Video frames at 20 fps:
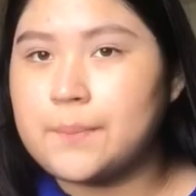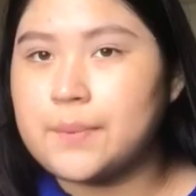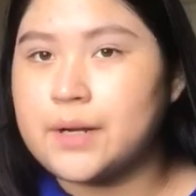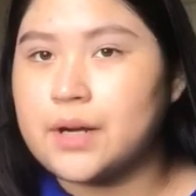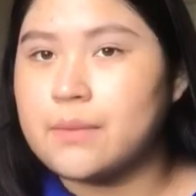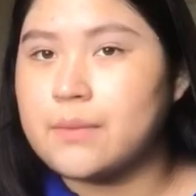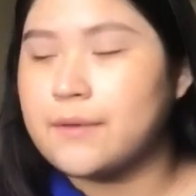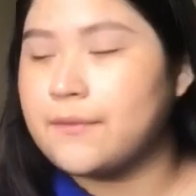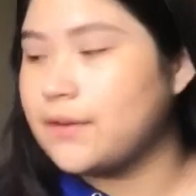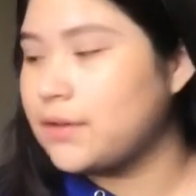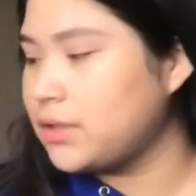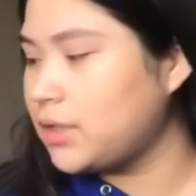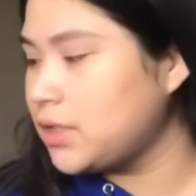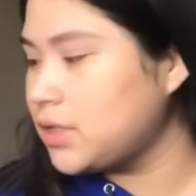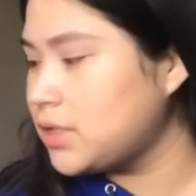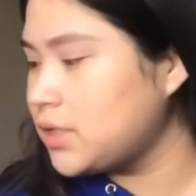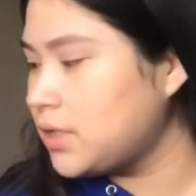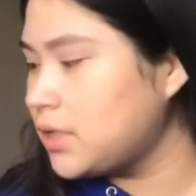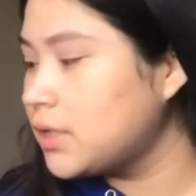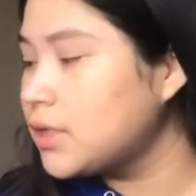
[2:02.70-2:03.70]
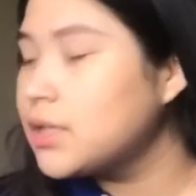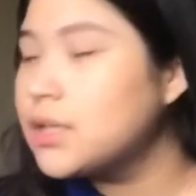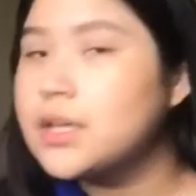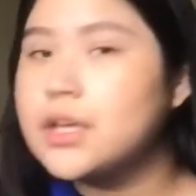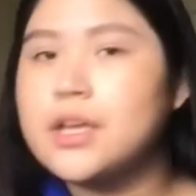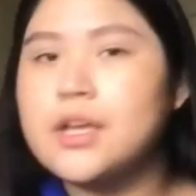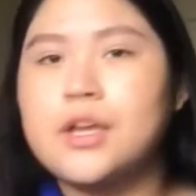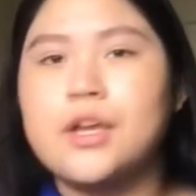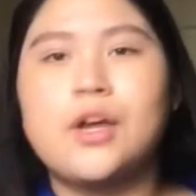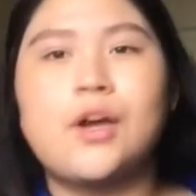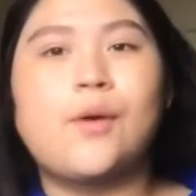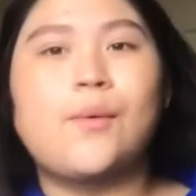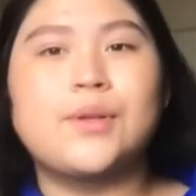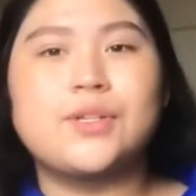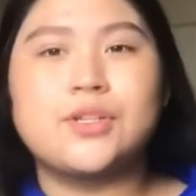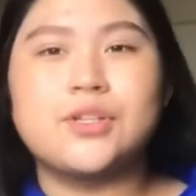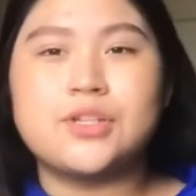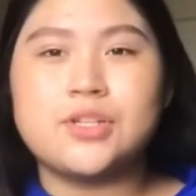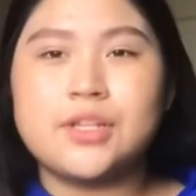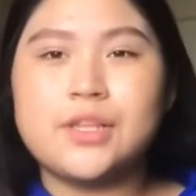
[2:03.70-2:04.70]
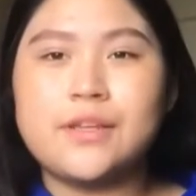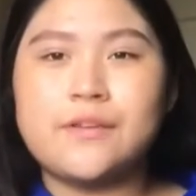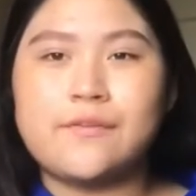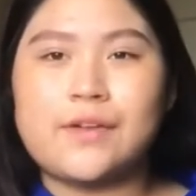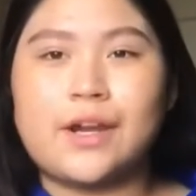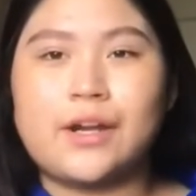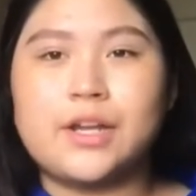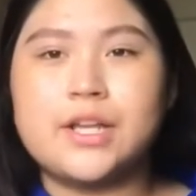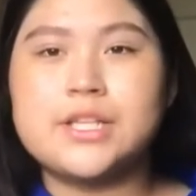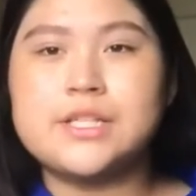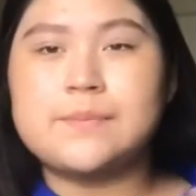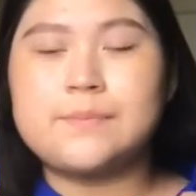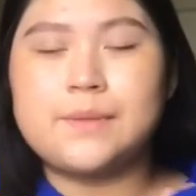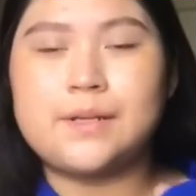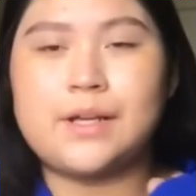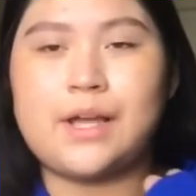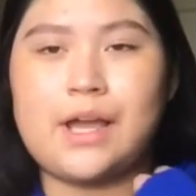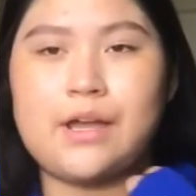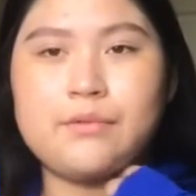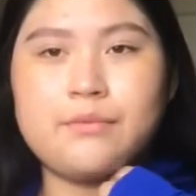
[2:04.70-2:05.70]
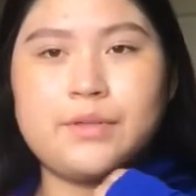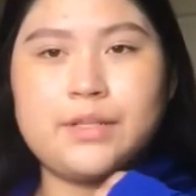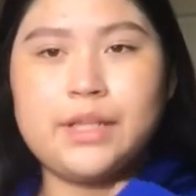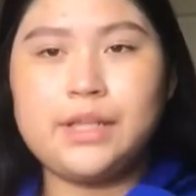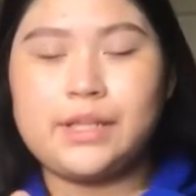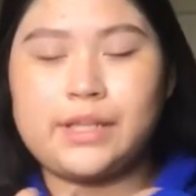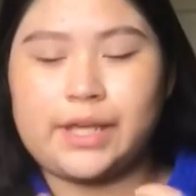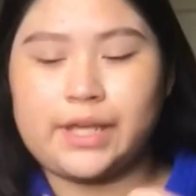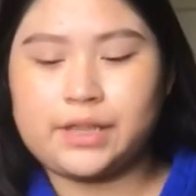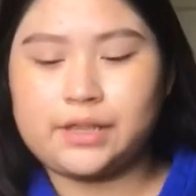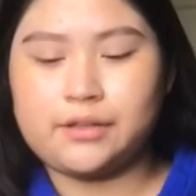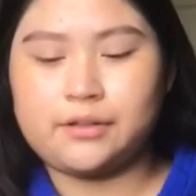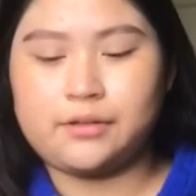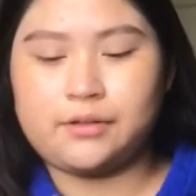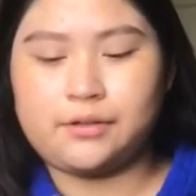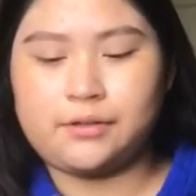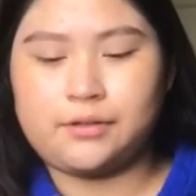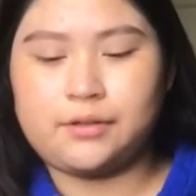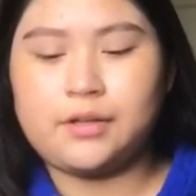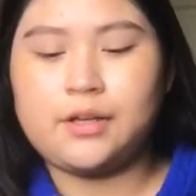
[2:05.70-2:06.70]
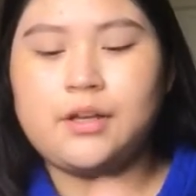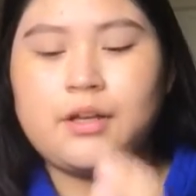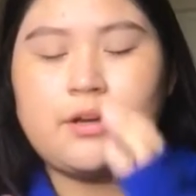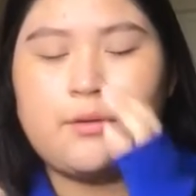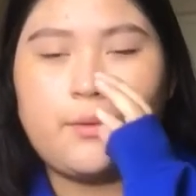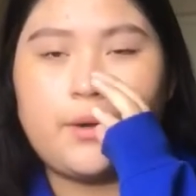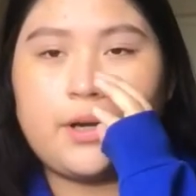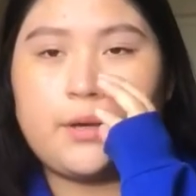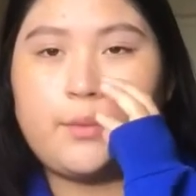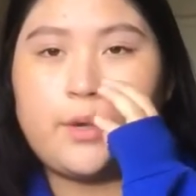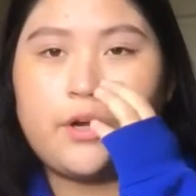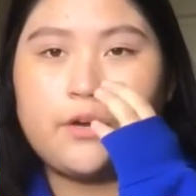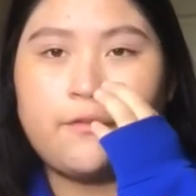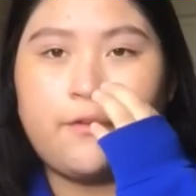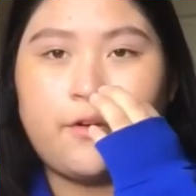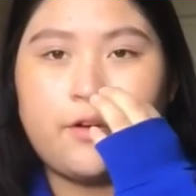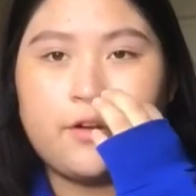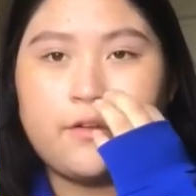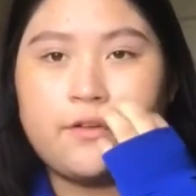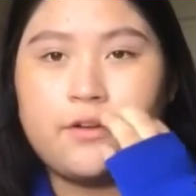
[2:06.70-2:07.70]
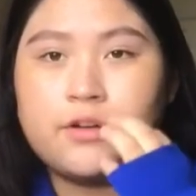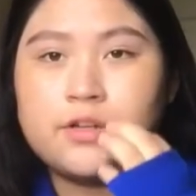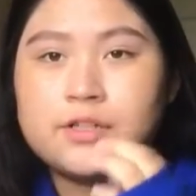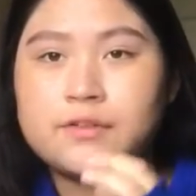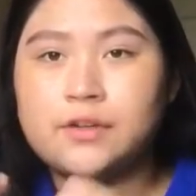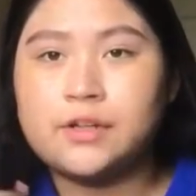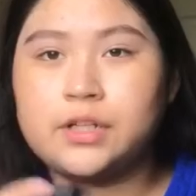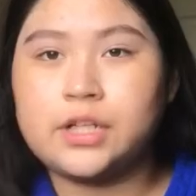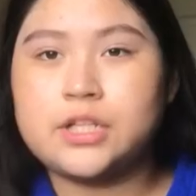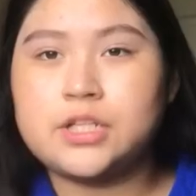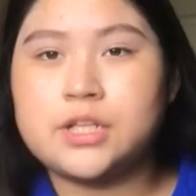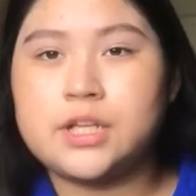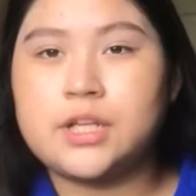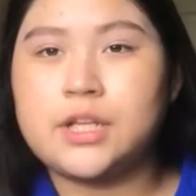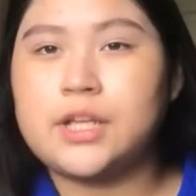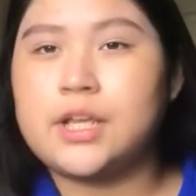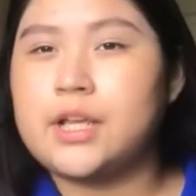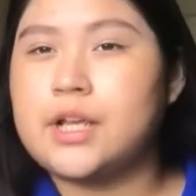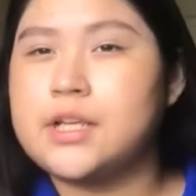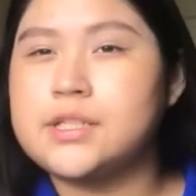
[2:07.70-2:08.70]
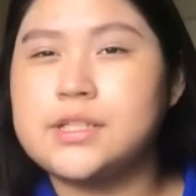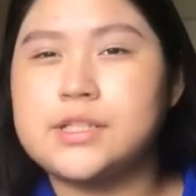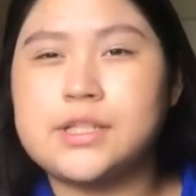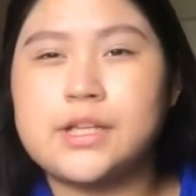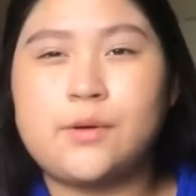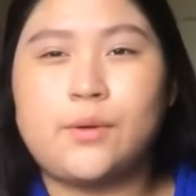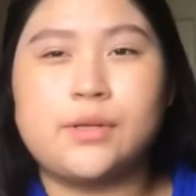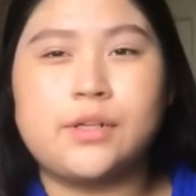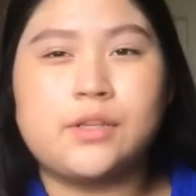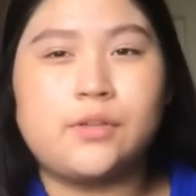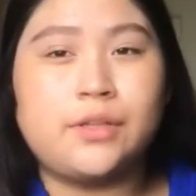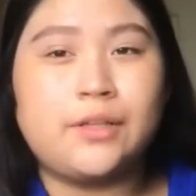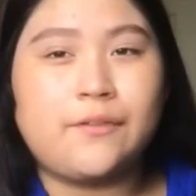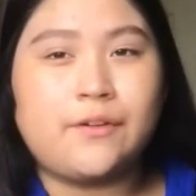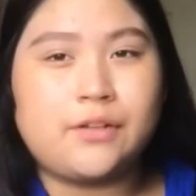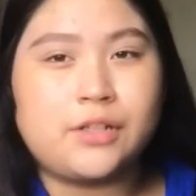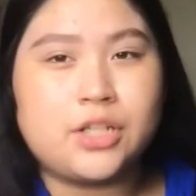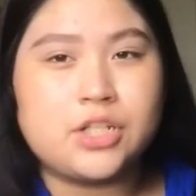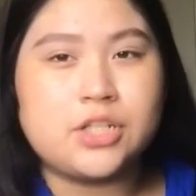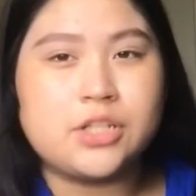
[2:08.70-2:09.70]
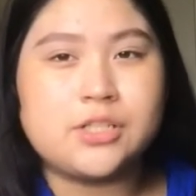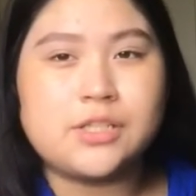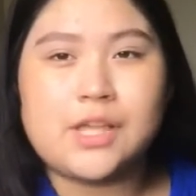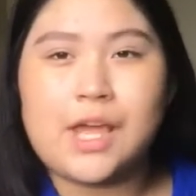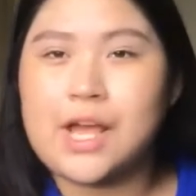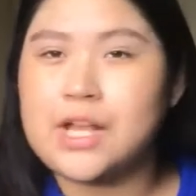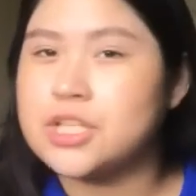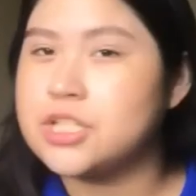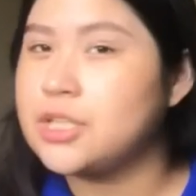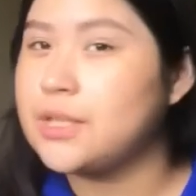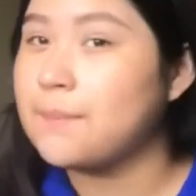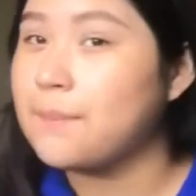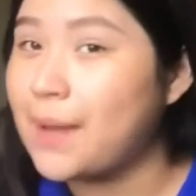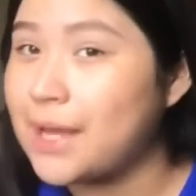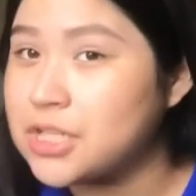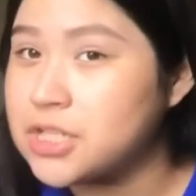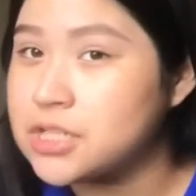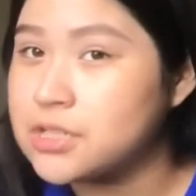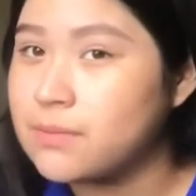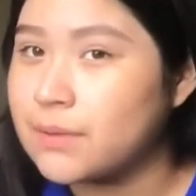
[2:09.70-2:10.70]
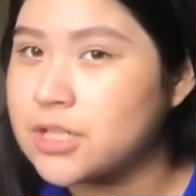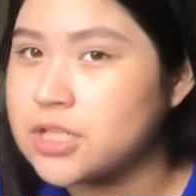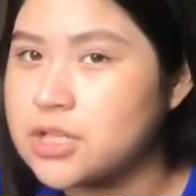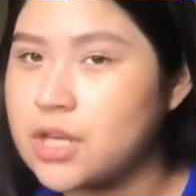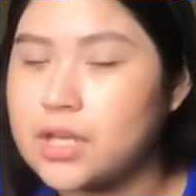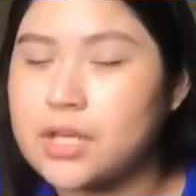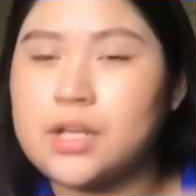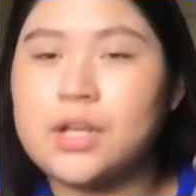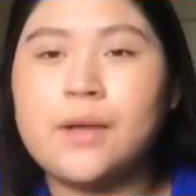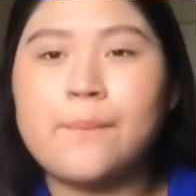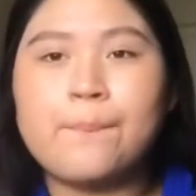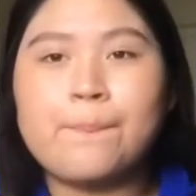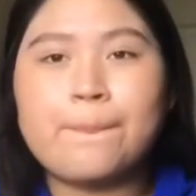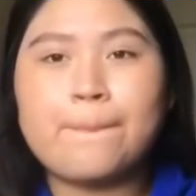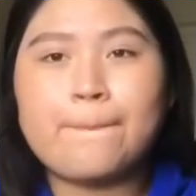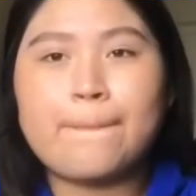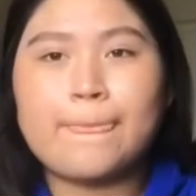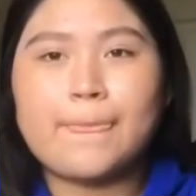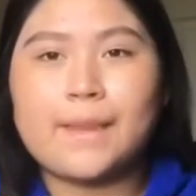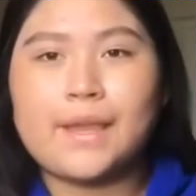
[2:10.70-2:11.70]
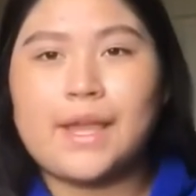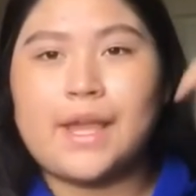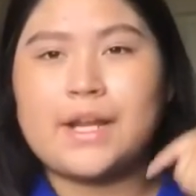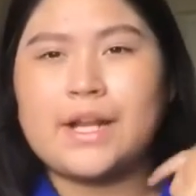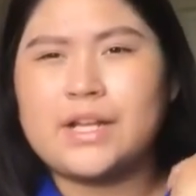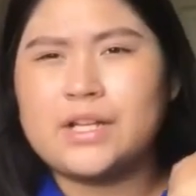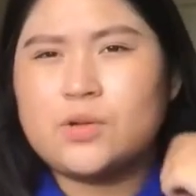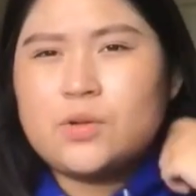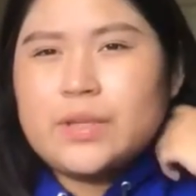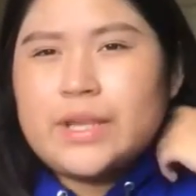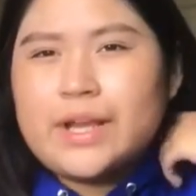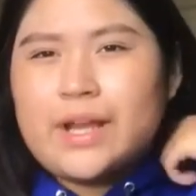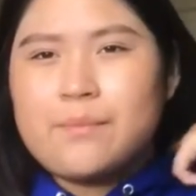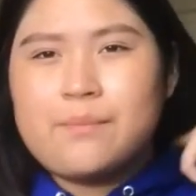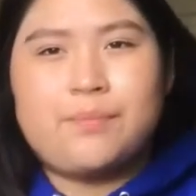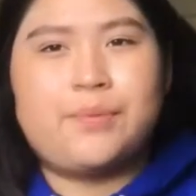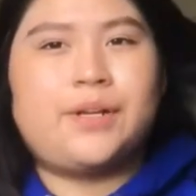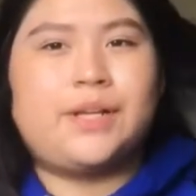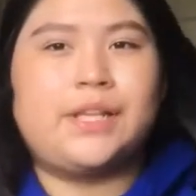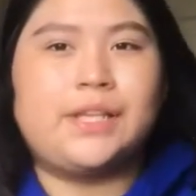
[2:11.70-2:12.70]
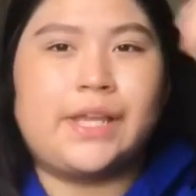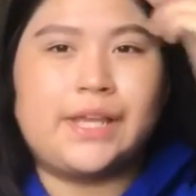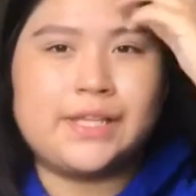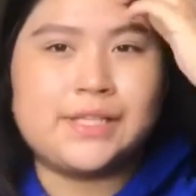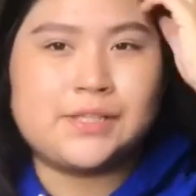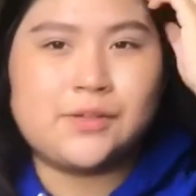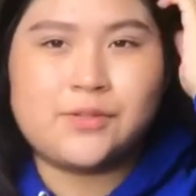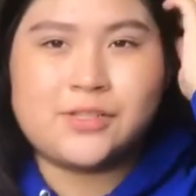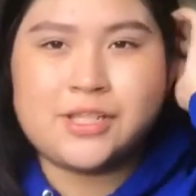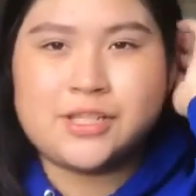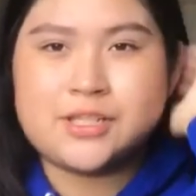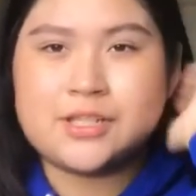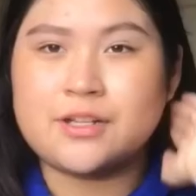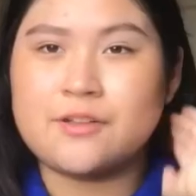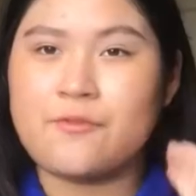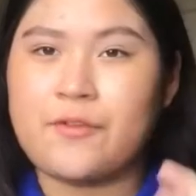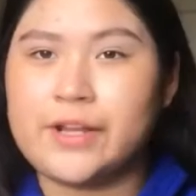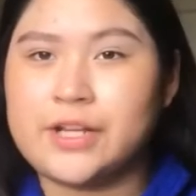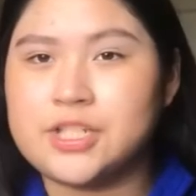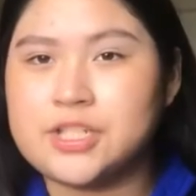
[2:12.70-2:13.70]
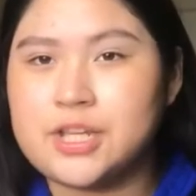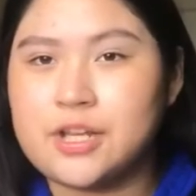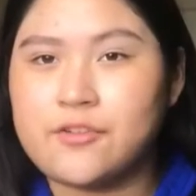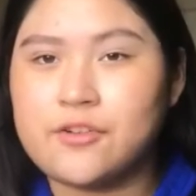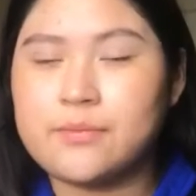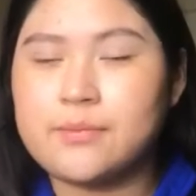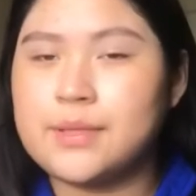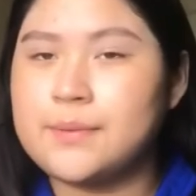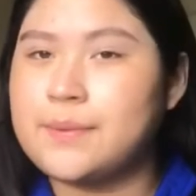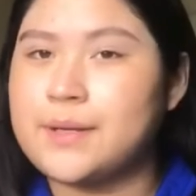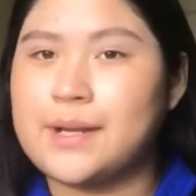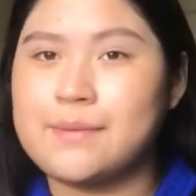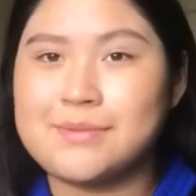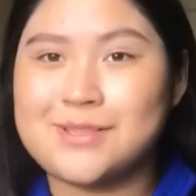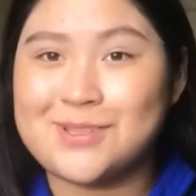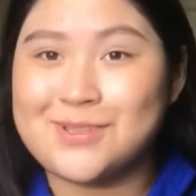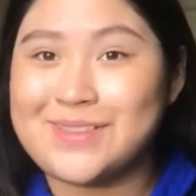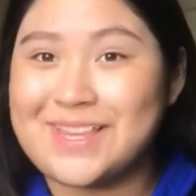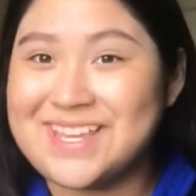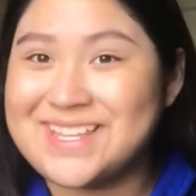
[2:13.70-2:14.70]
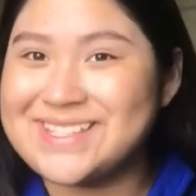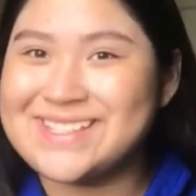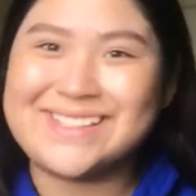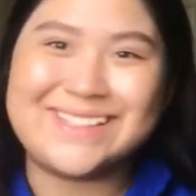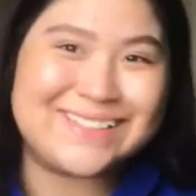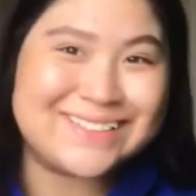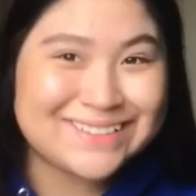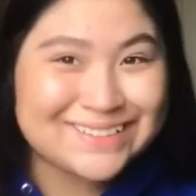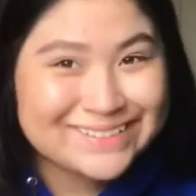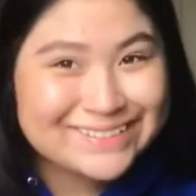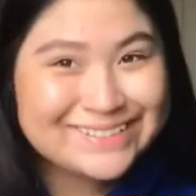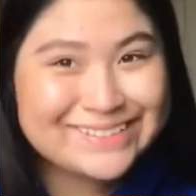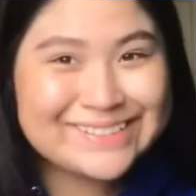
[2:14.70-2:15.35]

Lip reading: I put on my foundation, which usually varies, but I really like the Wet n Wild Photo Focus foundation because it's like one of the only foundations that actually matches my shade. And I know like I'm pretty light, so it's easy to find a shade for me, but I'm too lazy.